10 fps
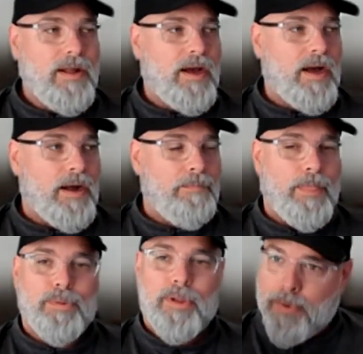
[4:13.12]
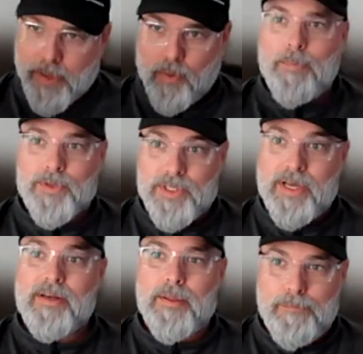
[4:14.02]
the playbook
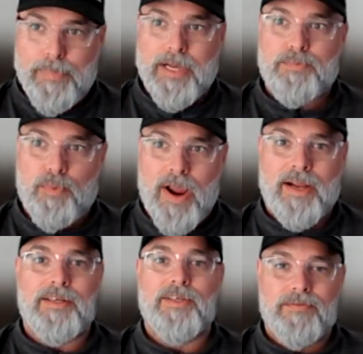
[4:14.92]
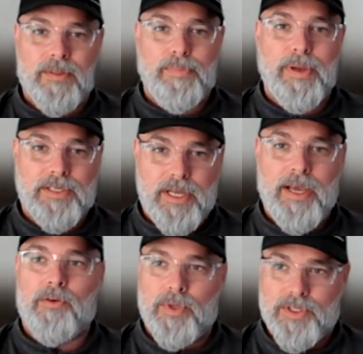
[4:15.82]
represented the best practice of the best
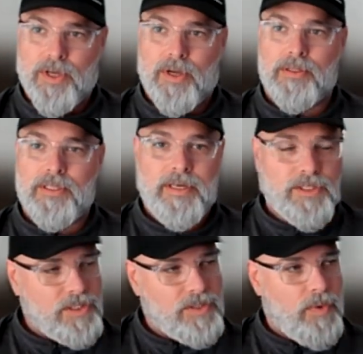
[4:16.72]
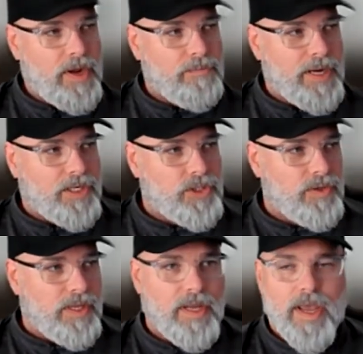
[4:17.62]
end result. And it's just a way to make
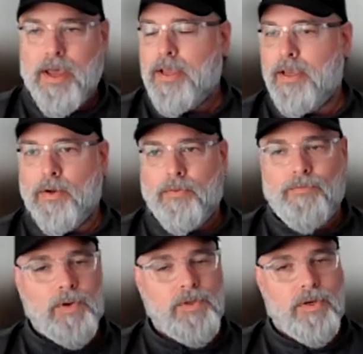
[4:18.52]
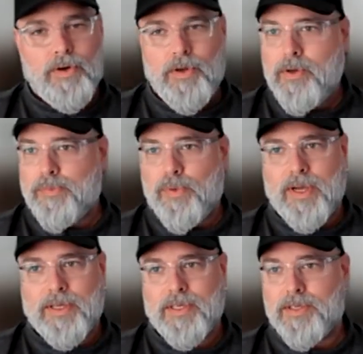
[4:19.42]
sure that, folks that are new to the
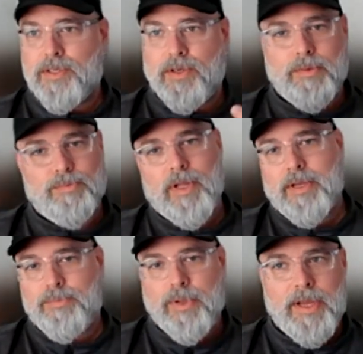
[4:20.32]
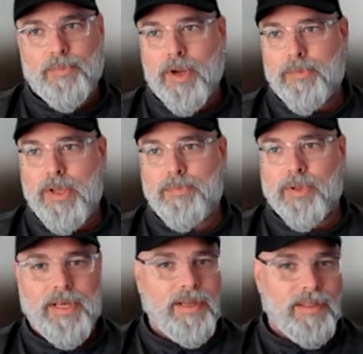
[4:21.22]
process, you can plug and play and bring
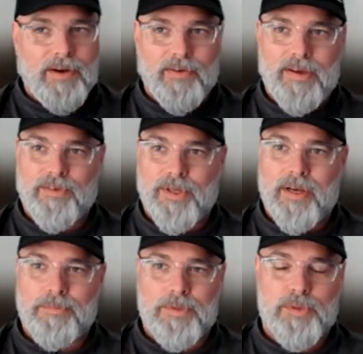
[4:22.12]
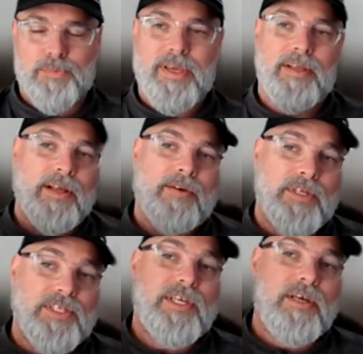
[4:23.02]
people in, and they don't have to get up to speed in
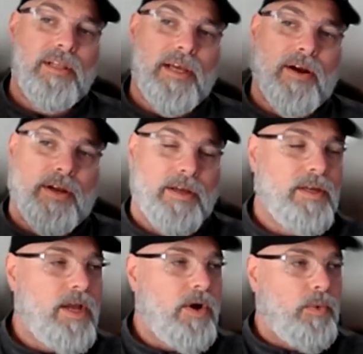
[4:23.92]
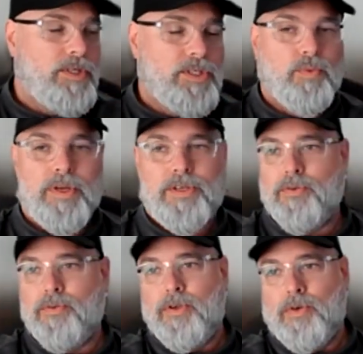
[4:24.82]
every skill area, which is what
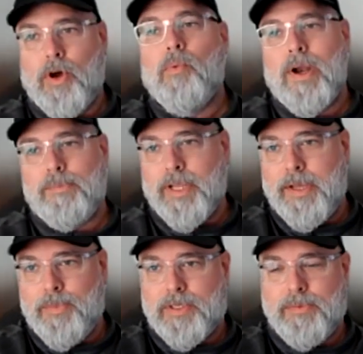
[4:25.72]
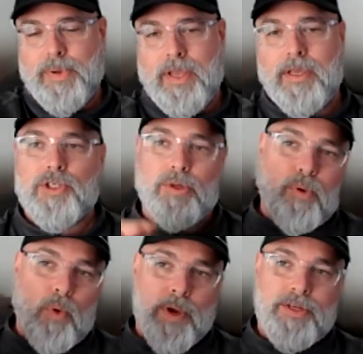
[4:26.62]
you don't want a playbook to be. It should
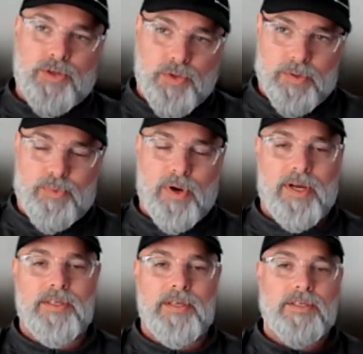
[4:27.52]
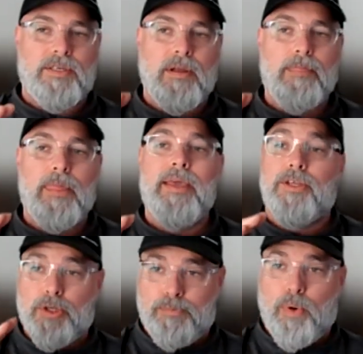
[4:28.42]
point to the process. It
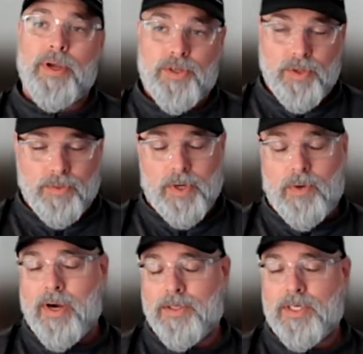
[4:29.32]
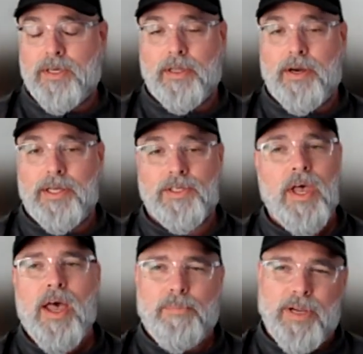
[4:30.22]
should point to the required skill areas,
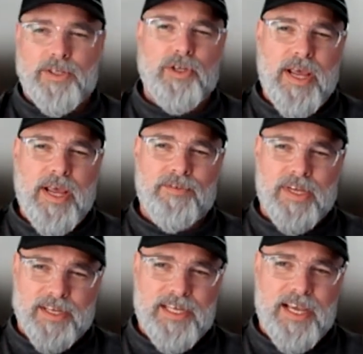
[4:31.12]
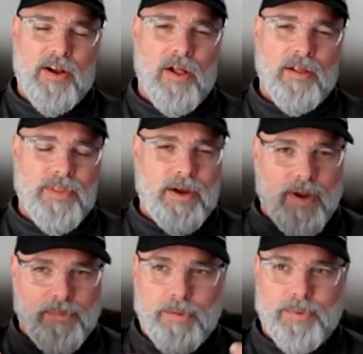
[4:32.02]
but it shouldn't have to contain all of that,
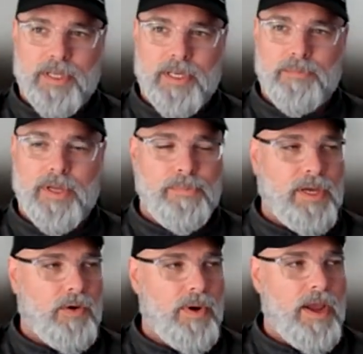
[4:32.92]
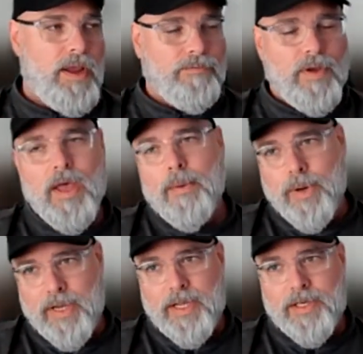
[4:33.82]
right? People need to be a bit creative,
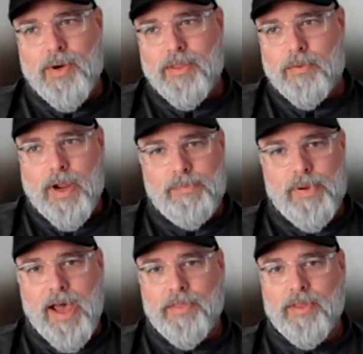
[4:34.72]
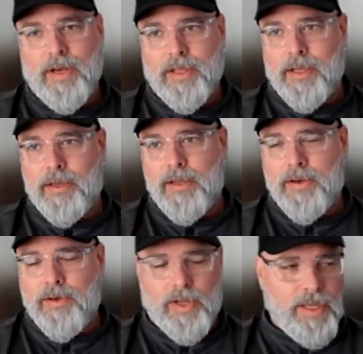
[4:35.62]
but it gets you on the right path,
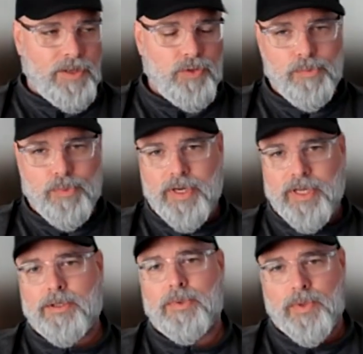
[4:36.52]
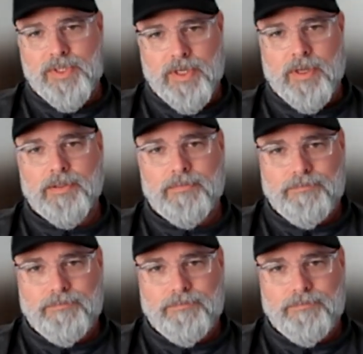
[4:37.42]
and you can get to a predictable result.